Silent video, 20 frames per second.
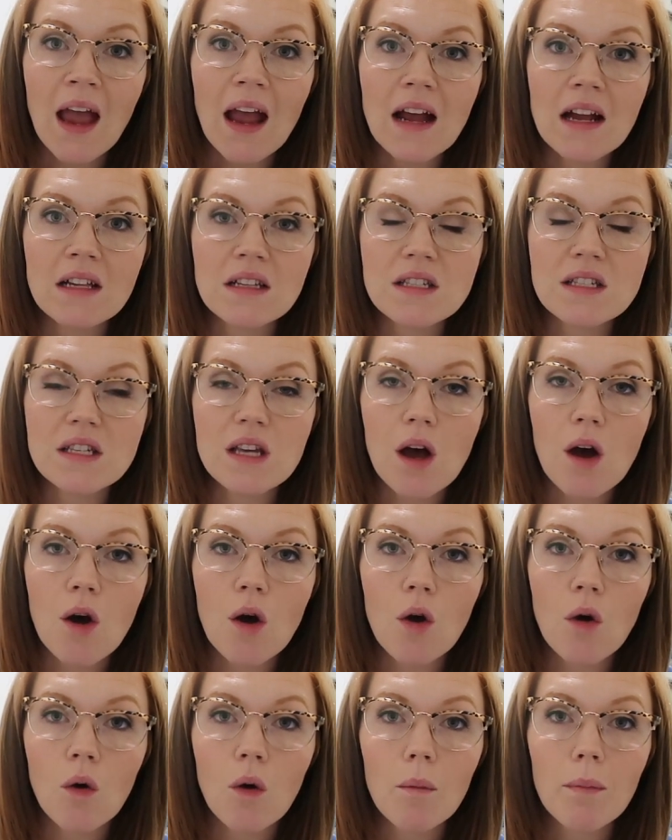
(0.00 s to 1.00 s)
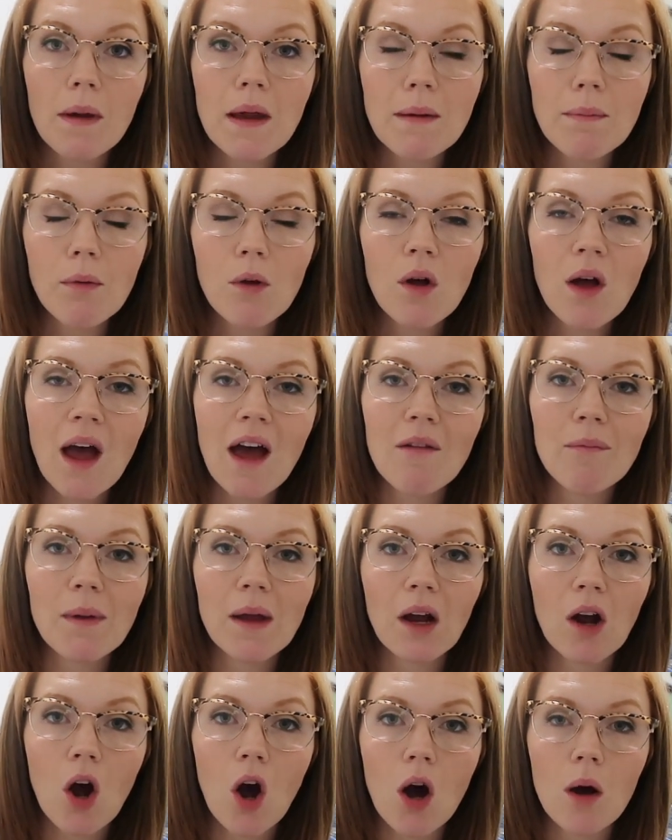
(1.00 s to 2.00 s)
And so people have
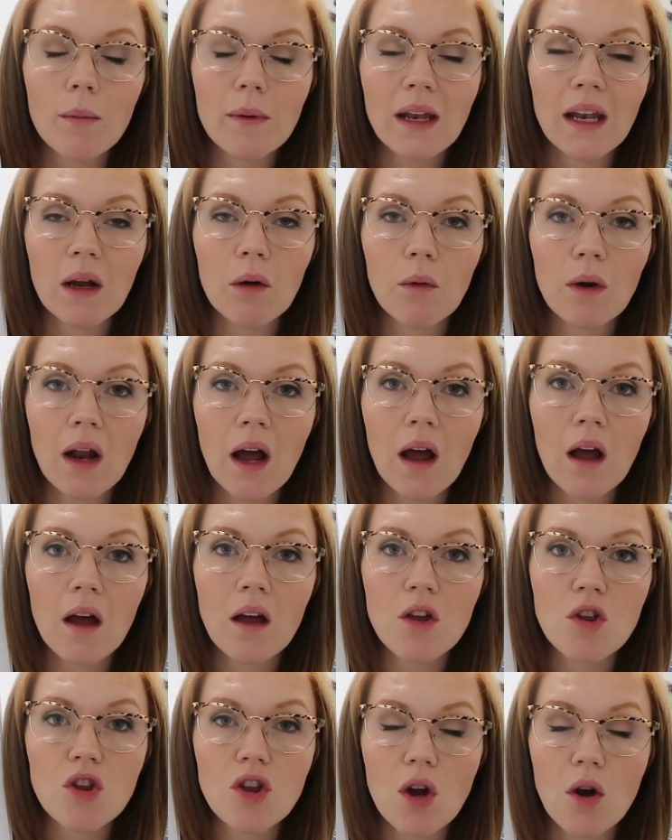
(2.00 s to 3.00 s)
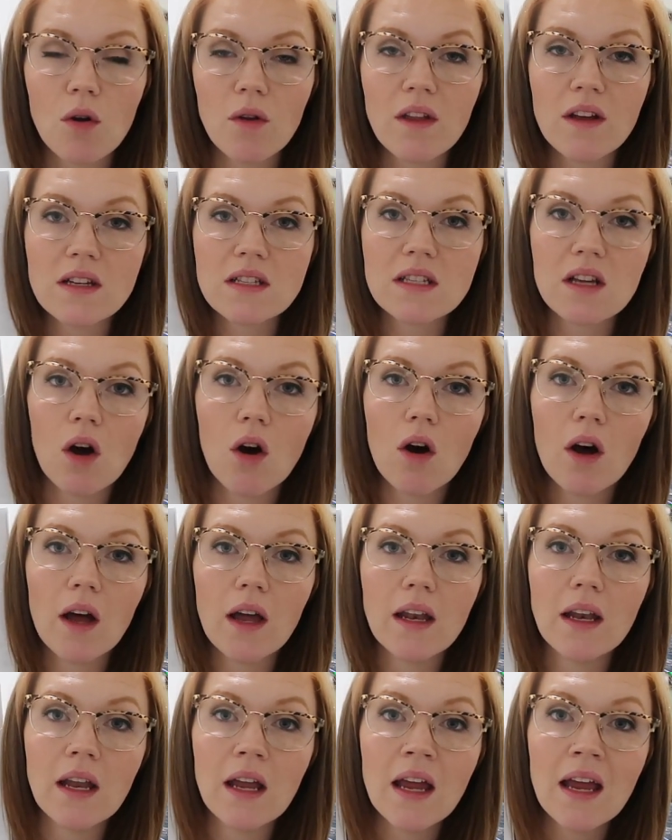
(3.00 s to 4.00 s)
been commenting when I showed this
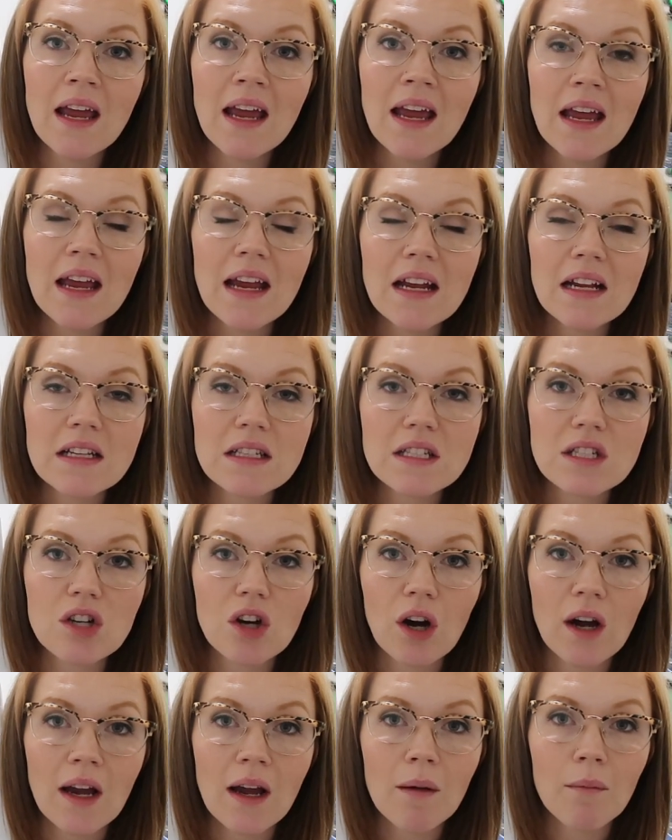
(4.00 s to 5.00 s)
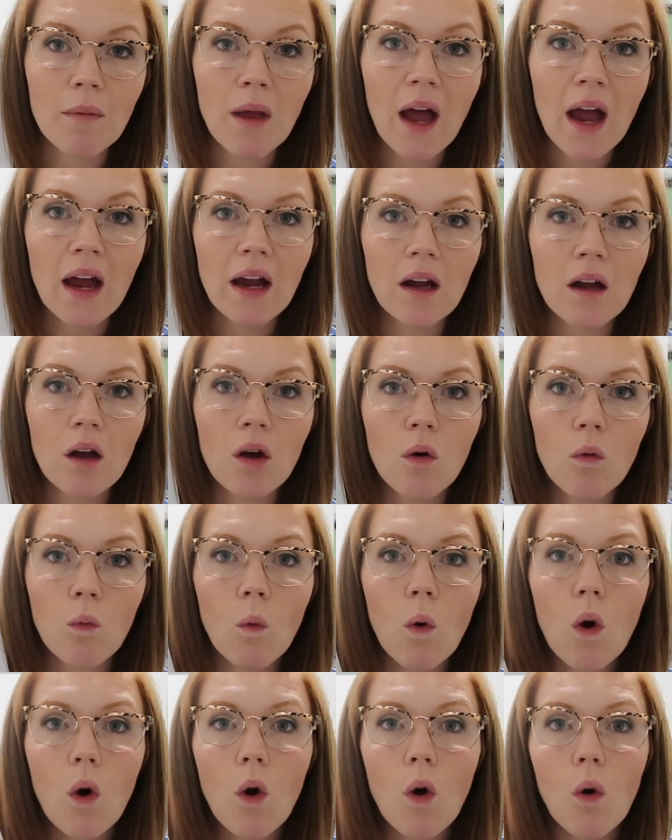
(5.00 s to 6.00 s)
on Instagram, like,
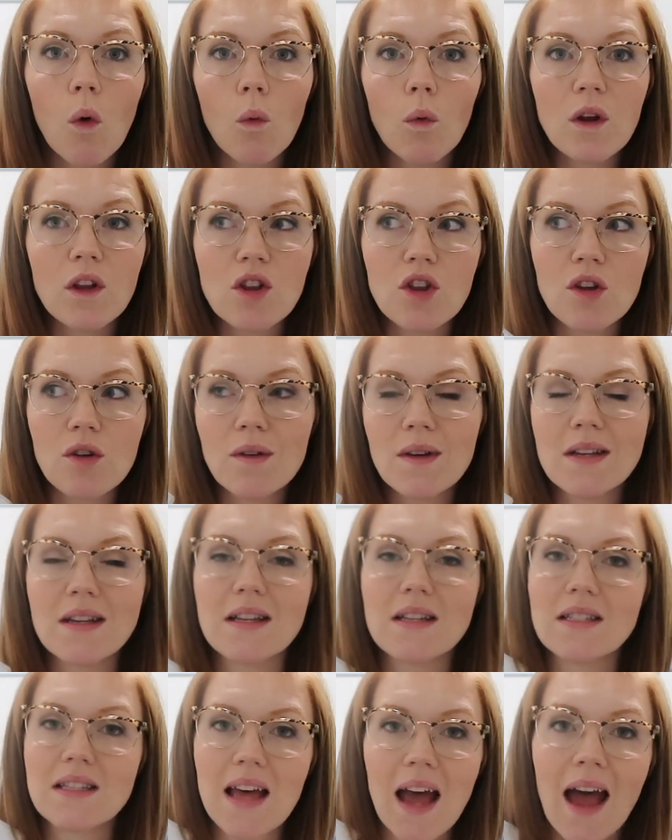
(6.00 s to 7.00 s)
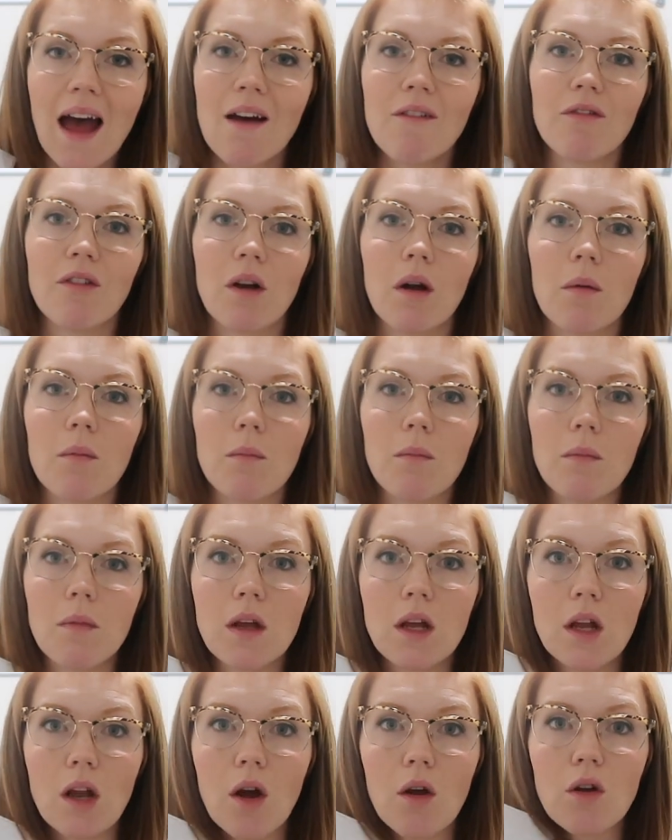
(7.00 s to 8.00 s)
well, which unit is that from,
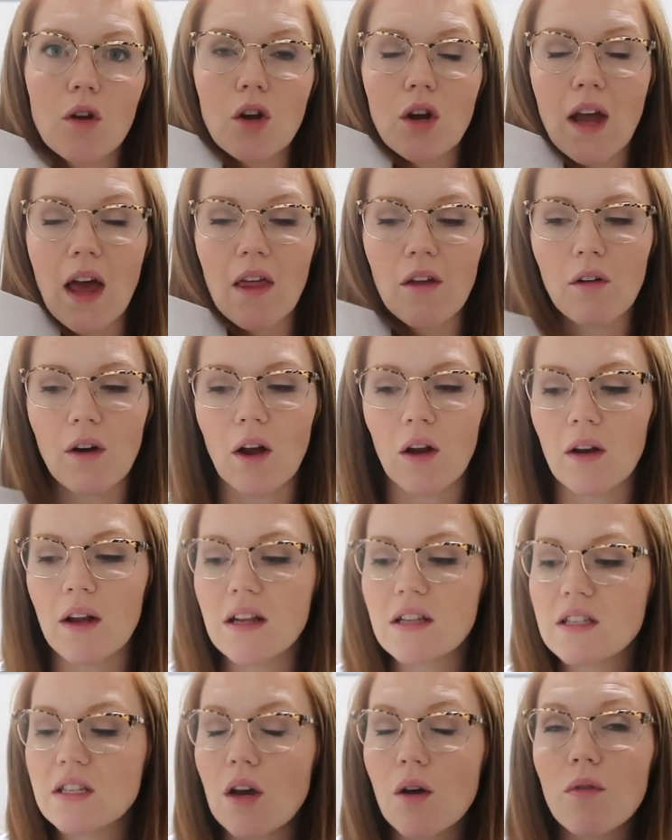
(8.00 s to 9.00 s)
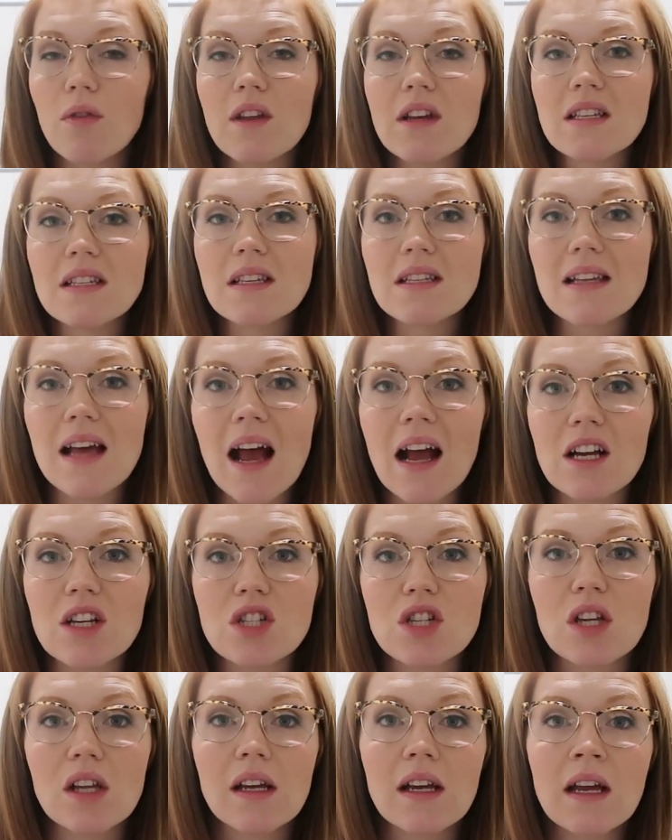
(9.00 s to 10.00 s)
you know, your Gather Round? And so this is
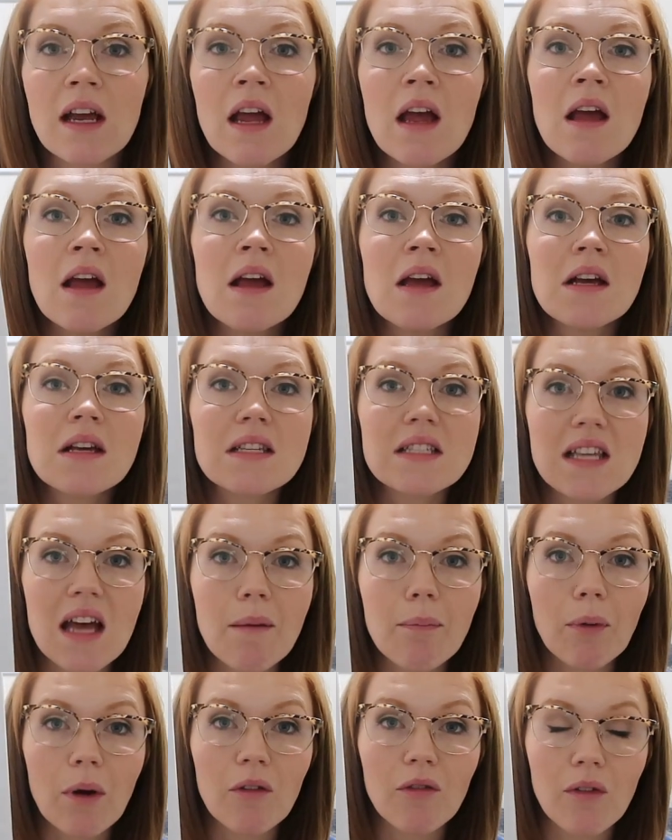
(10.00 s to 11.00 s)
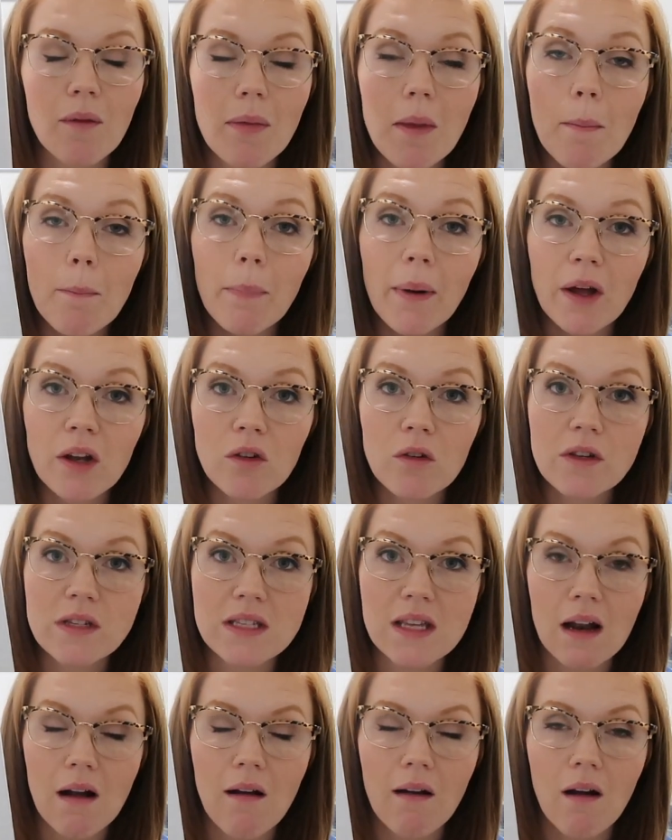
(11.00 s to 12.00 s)
actually separate from the bundles
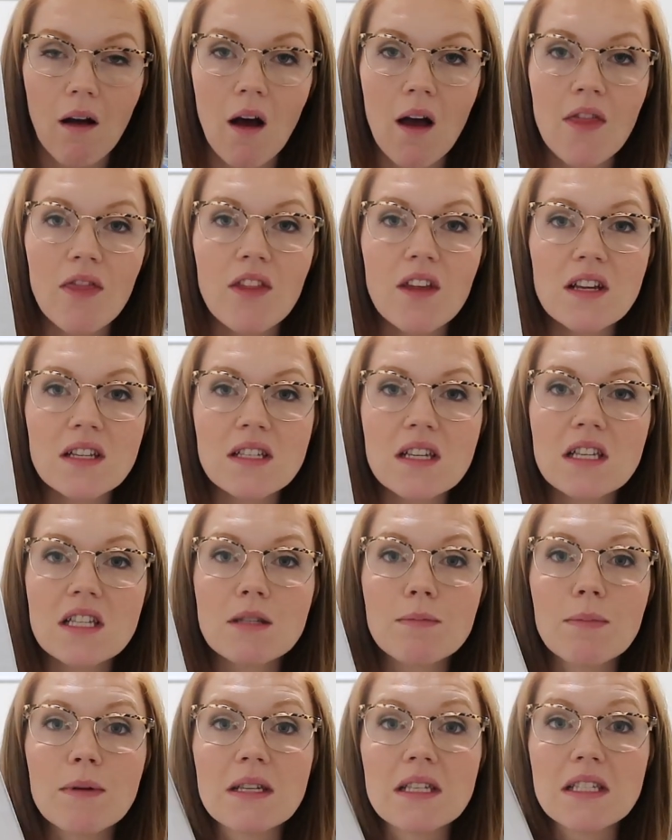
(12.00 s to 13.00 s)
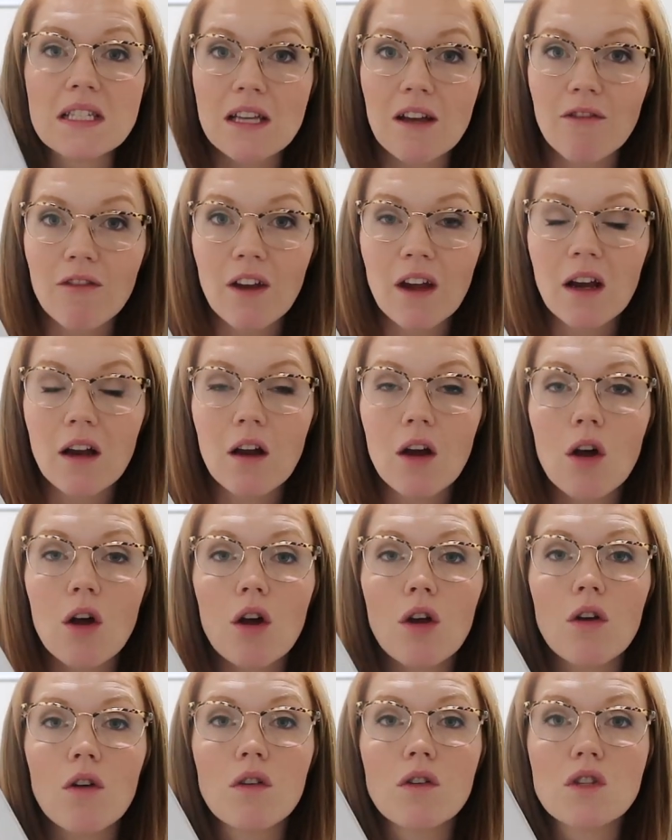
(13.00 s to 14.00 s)
that I got. This is specific
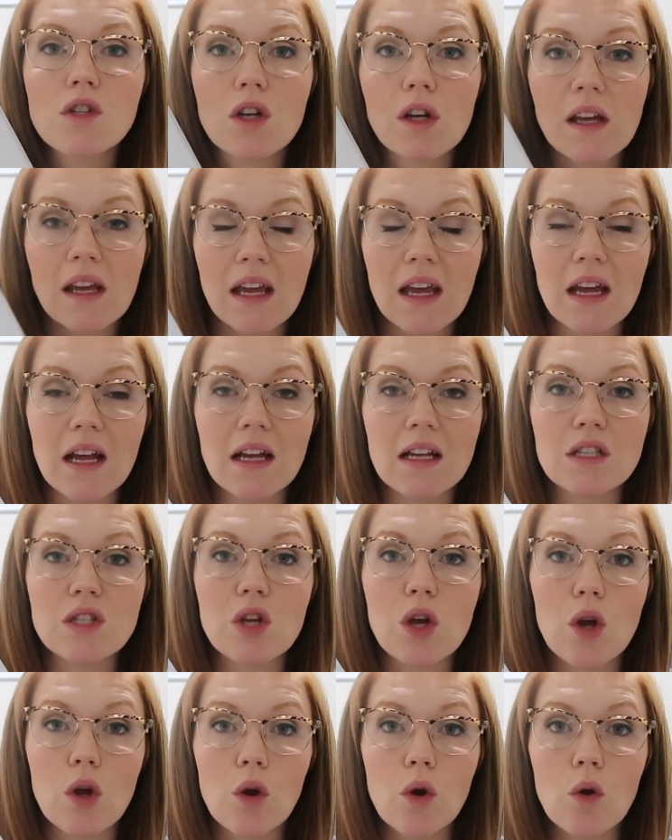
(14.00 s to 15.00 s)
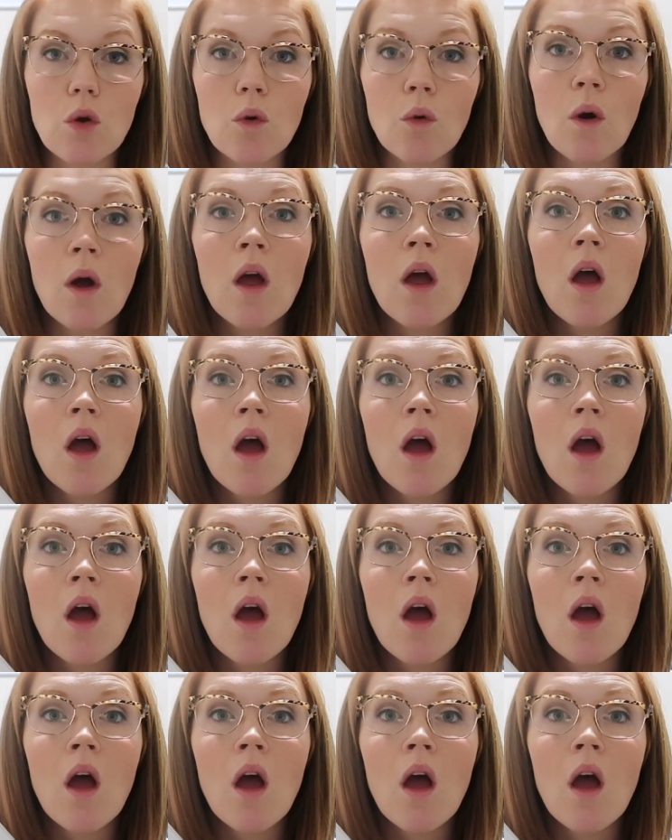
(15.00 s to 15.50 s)
to kids who